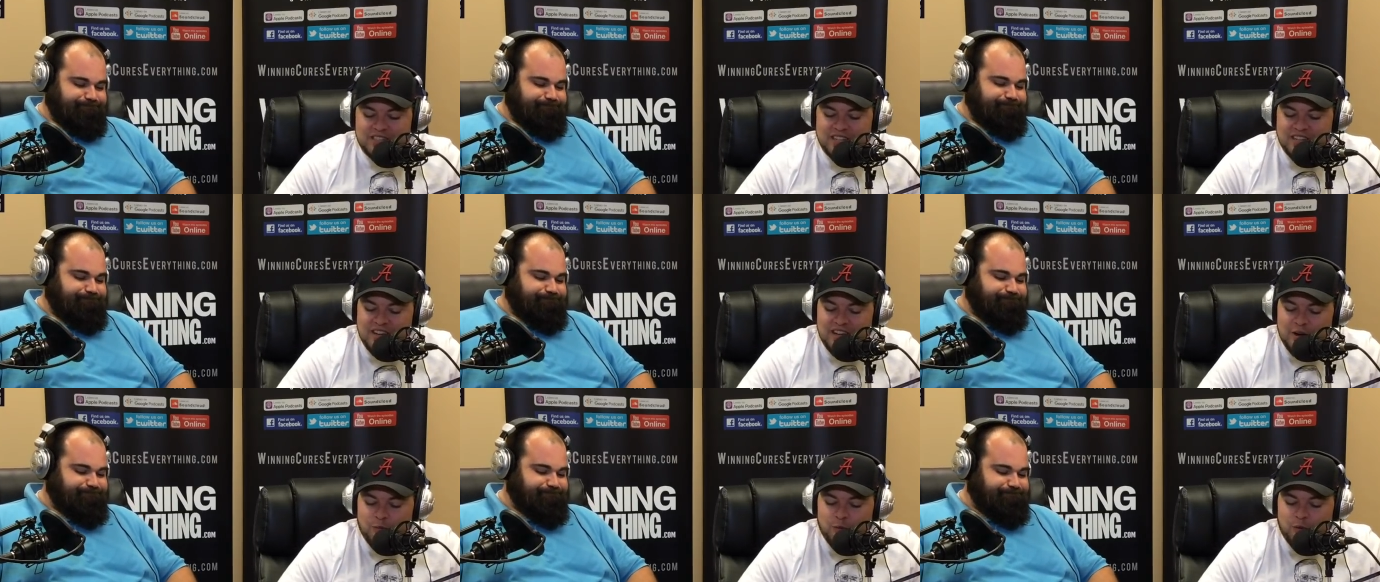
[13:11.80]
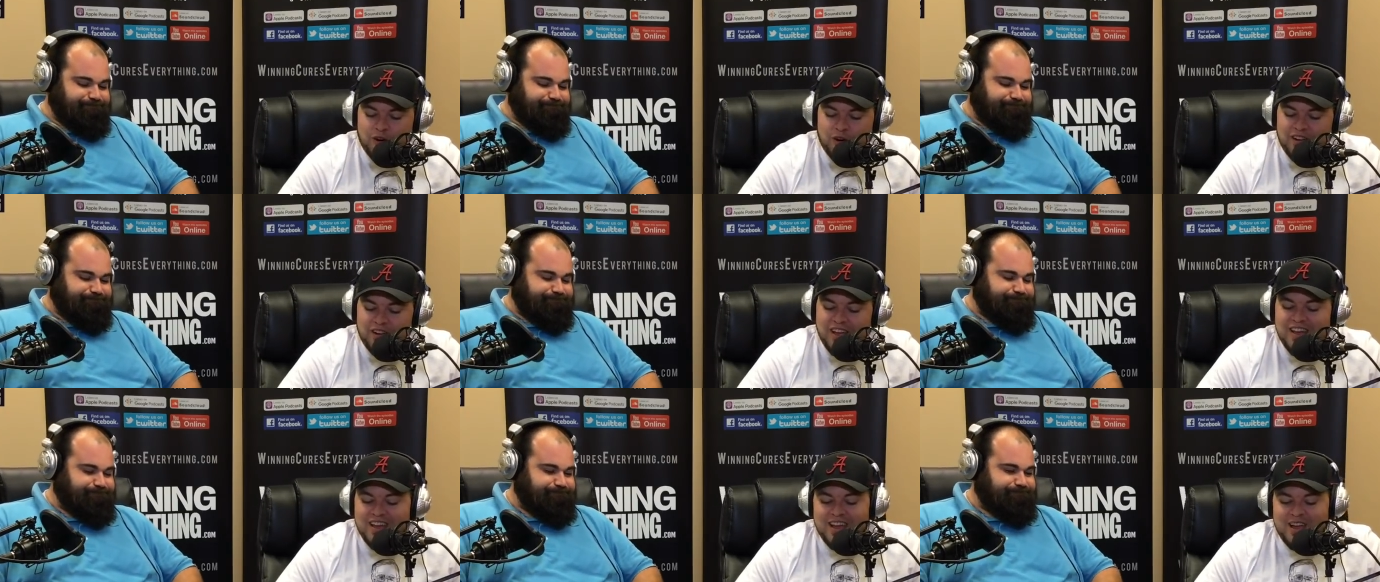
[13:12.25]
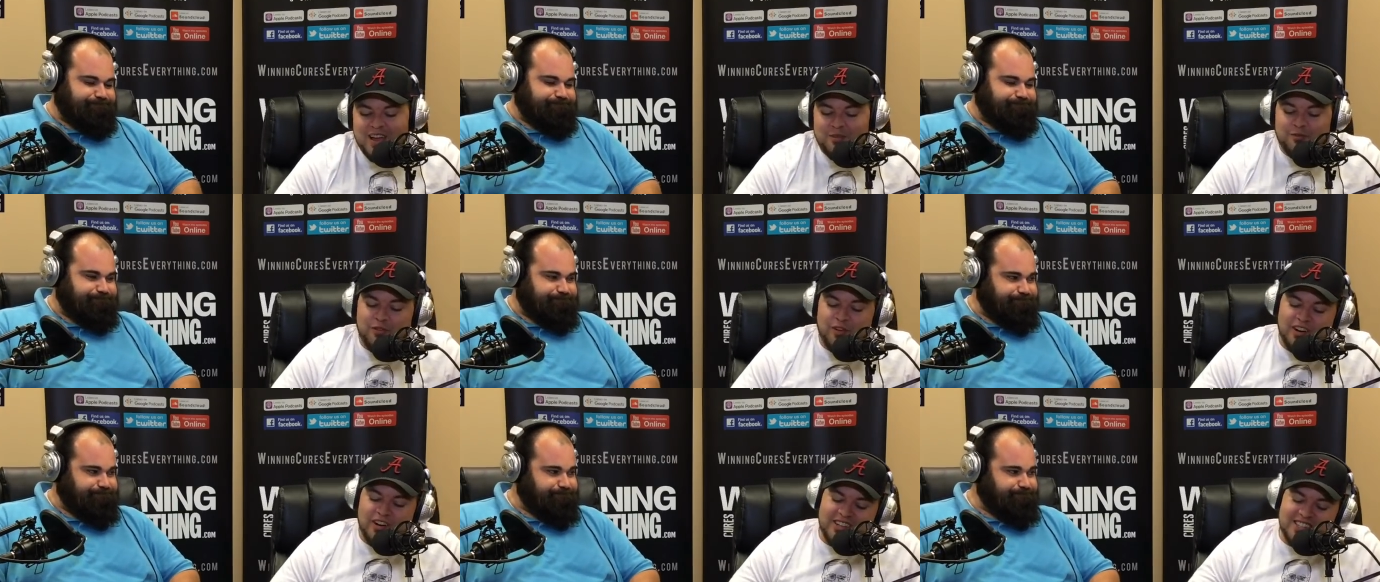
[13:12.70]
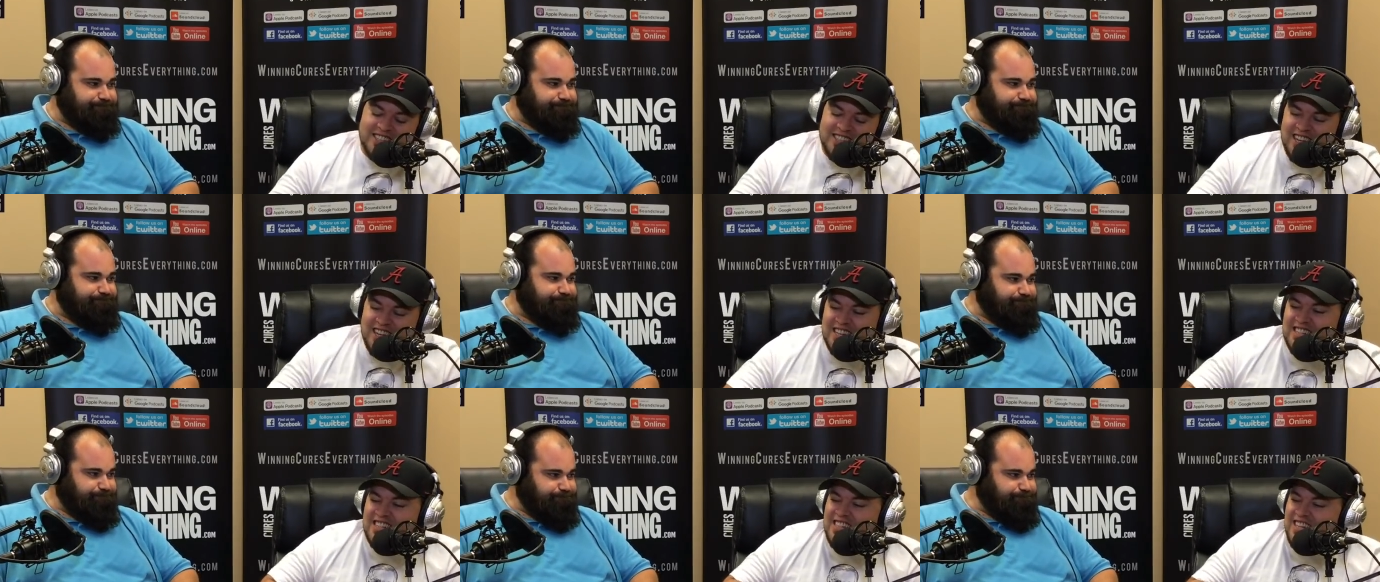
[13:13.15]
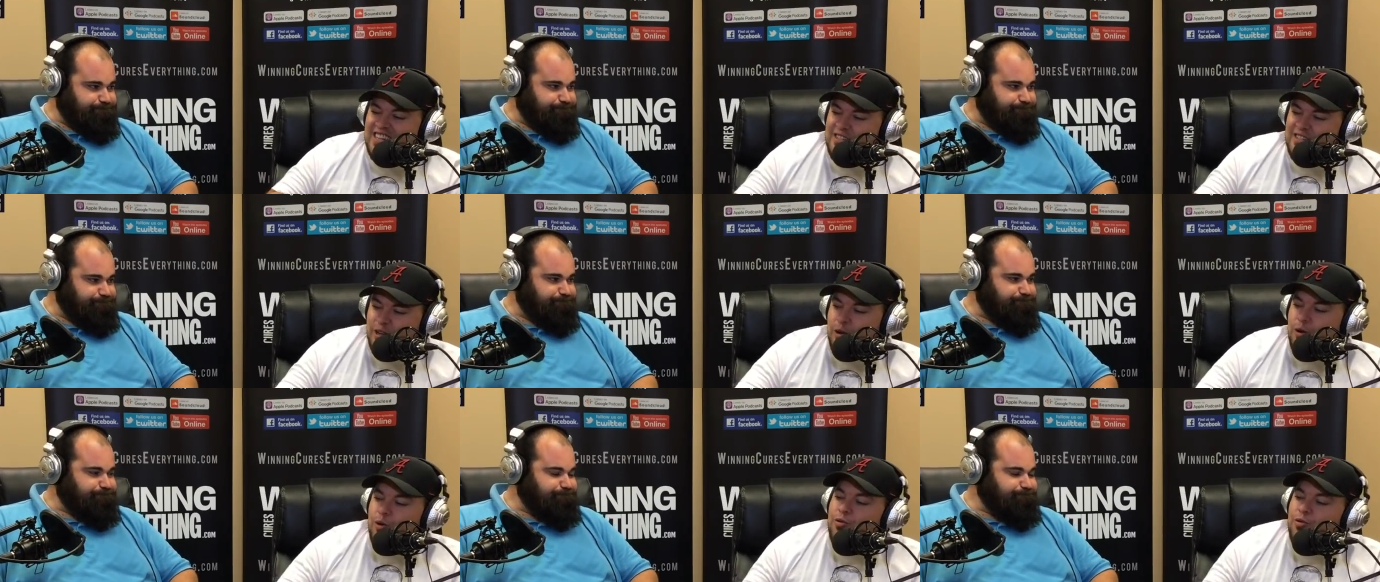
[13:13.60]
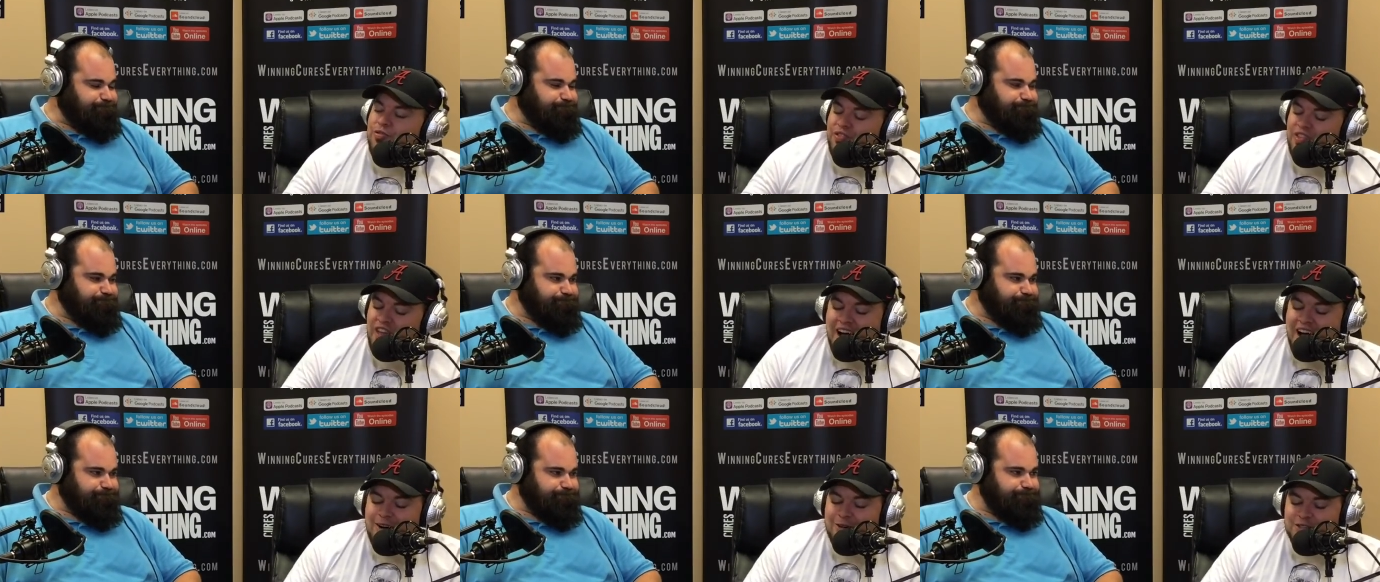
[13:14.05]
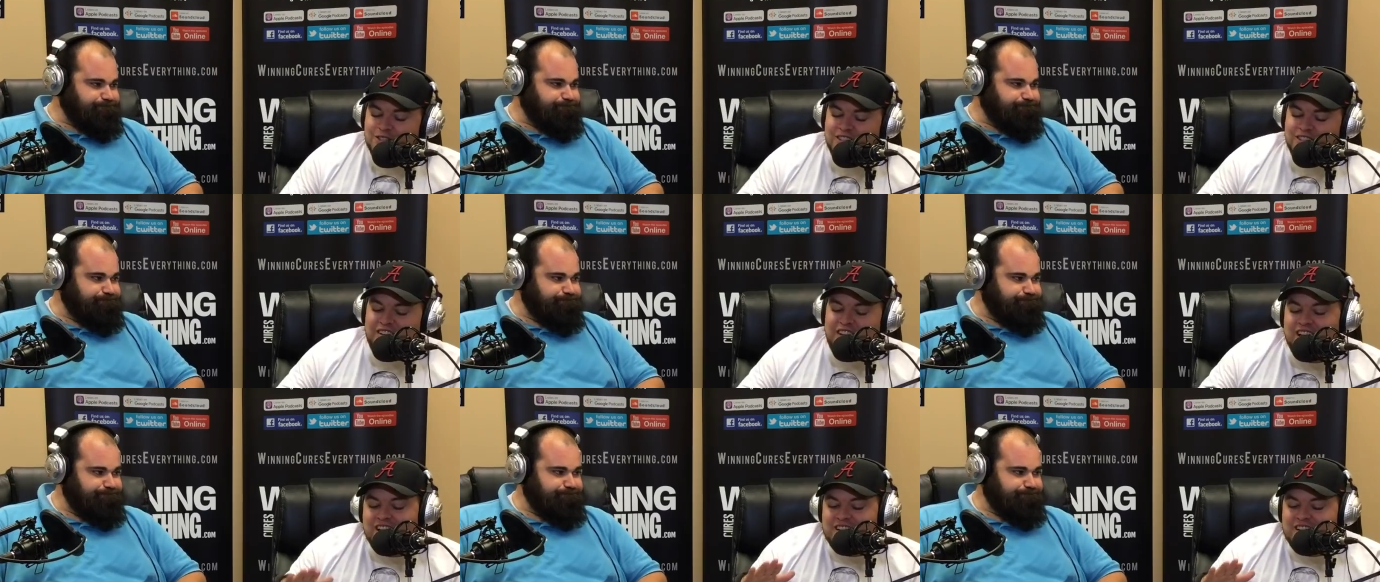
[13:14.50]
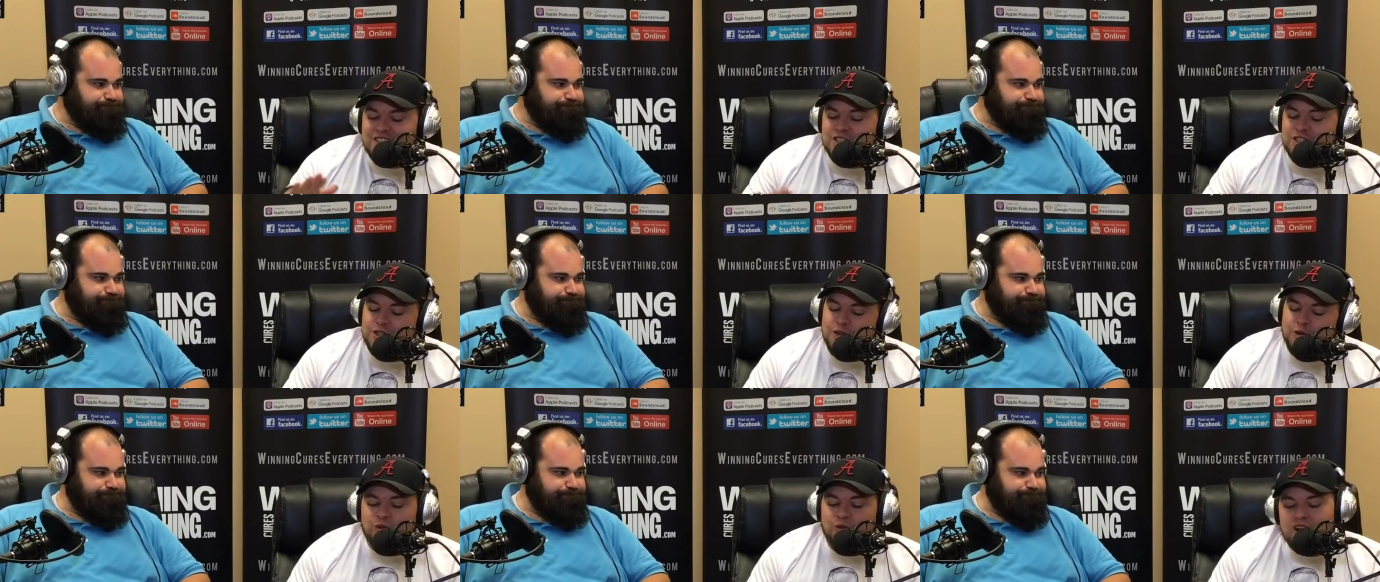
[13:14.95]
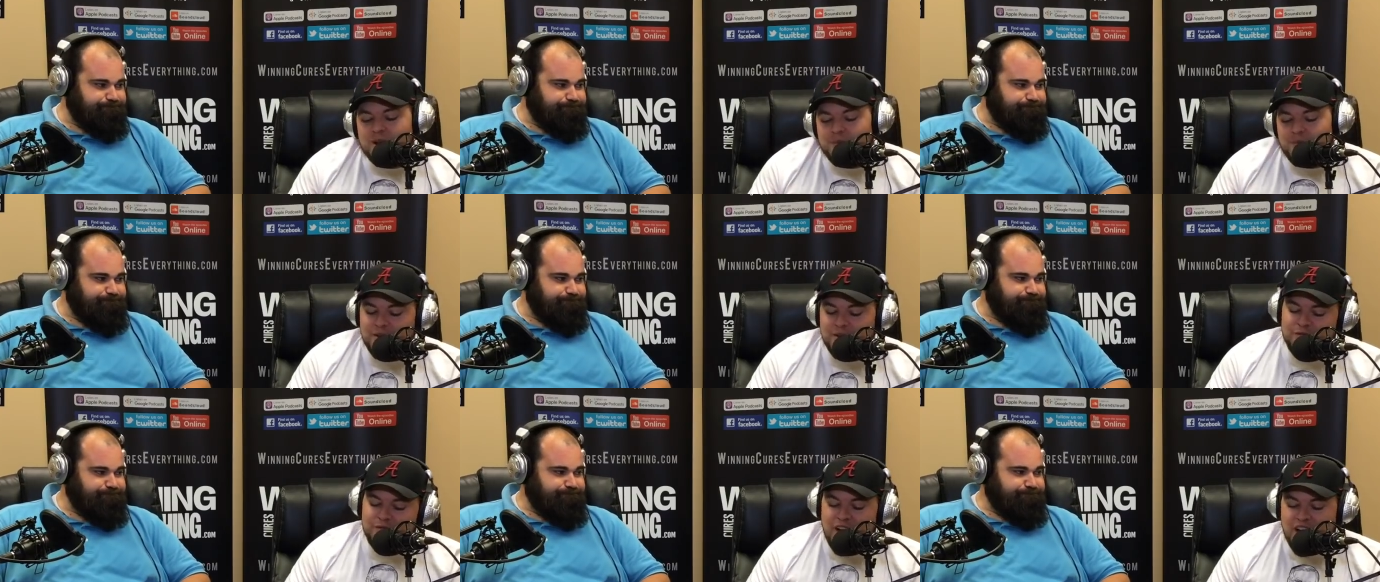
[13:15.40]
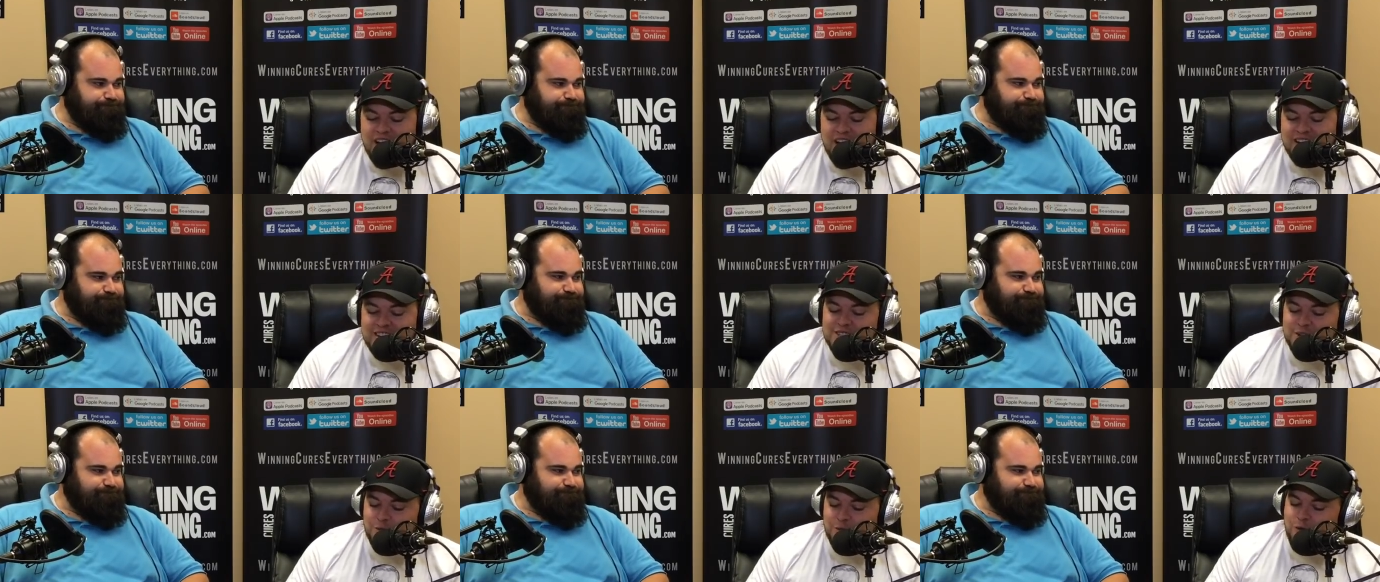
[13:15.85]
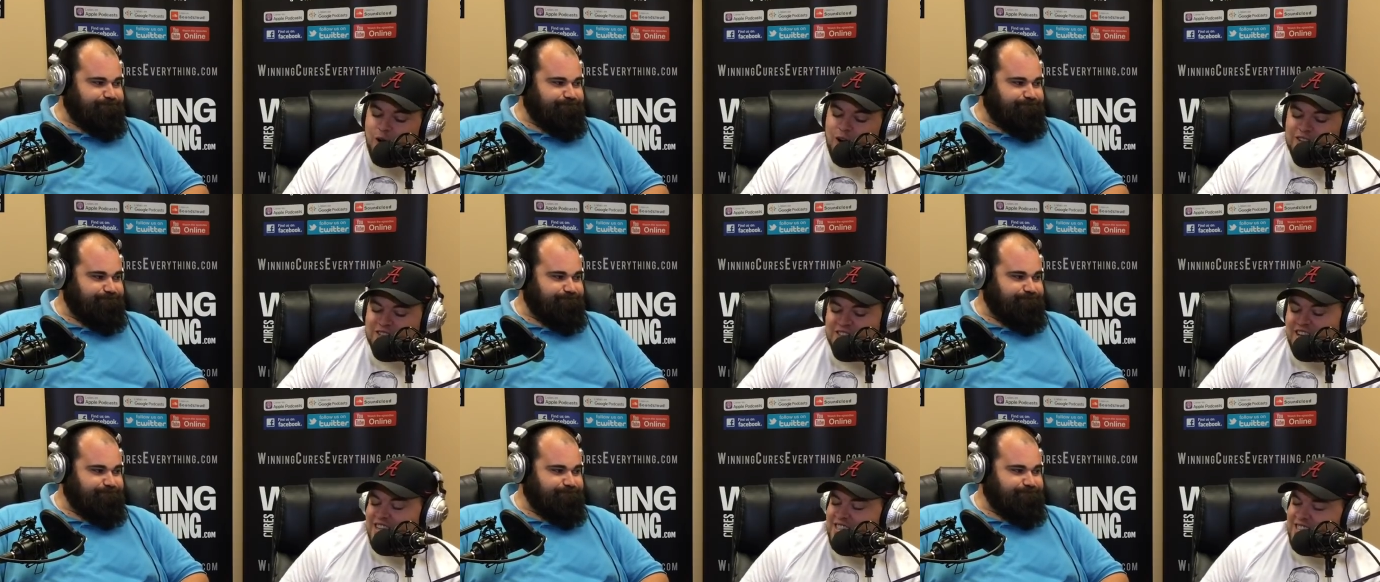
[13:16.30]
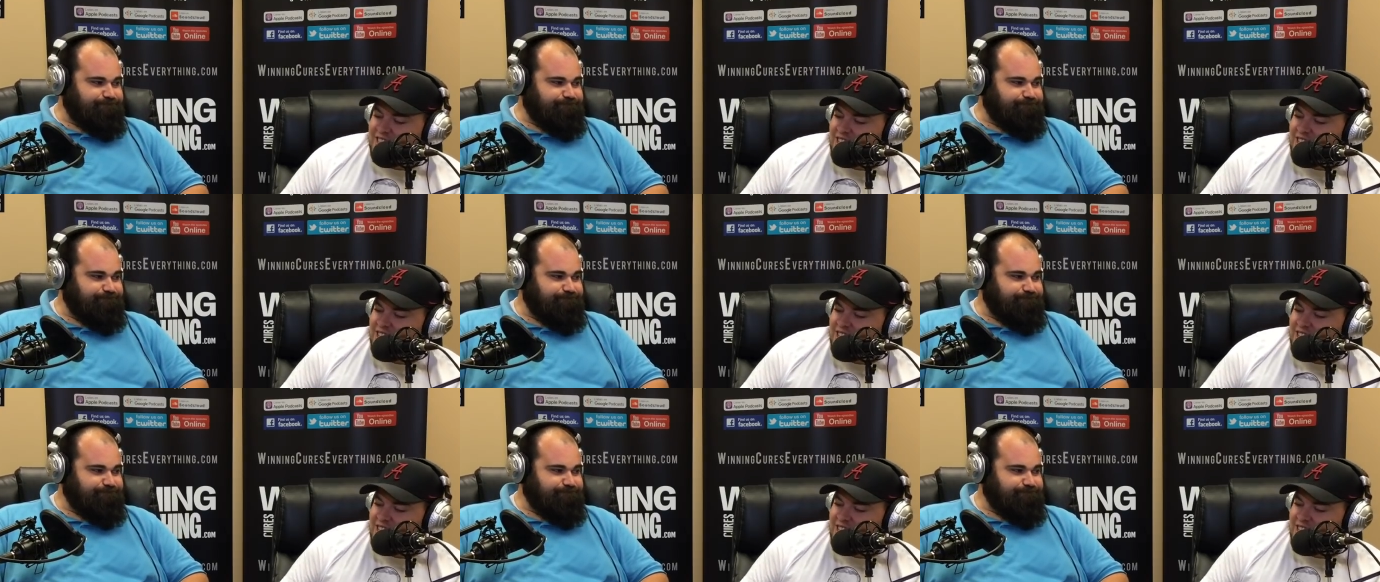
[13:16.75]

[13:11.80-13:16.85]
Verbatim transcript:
Speaker 1: Ten Network, in front of 62,000 screaming fans at Ross-Ade